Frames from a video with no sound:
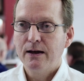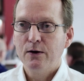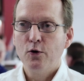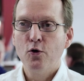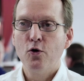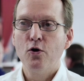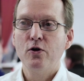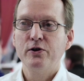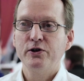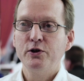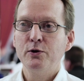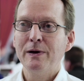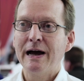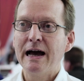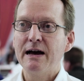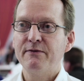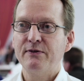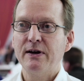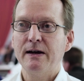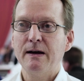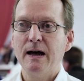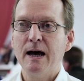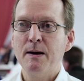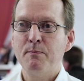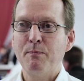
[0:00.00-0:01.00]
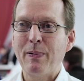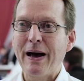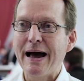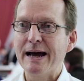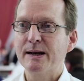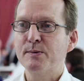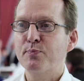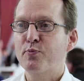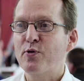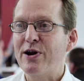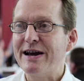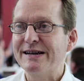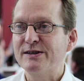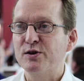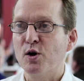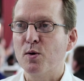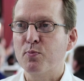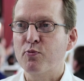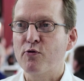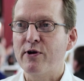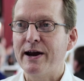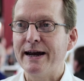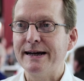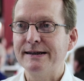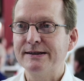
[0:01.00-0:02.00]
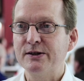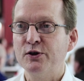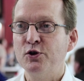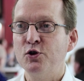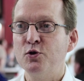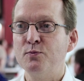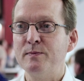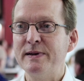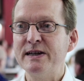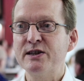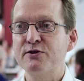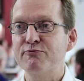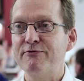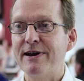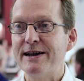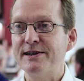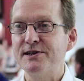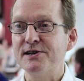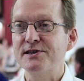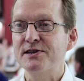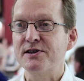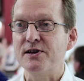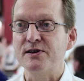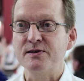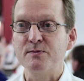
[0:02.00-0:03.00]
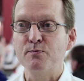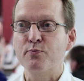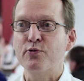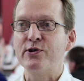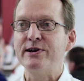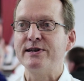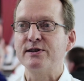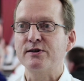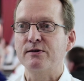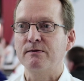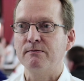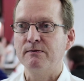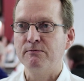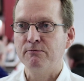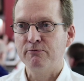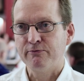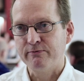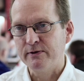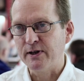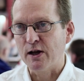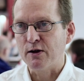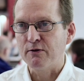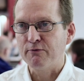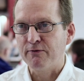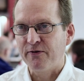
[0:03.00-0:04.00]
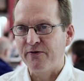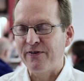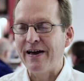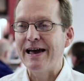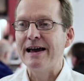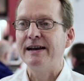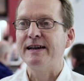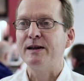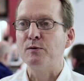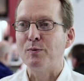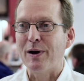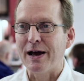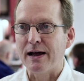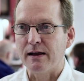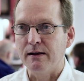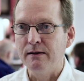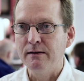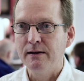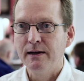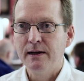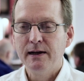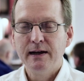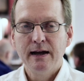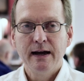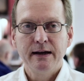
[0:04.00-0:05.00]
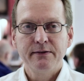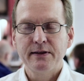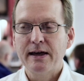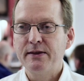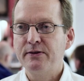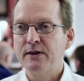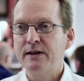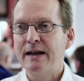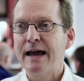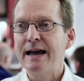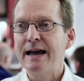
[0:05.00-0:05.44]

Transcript: Or you have a, a bad press operator who misregisters and prints you know, fairly well. Then the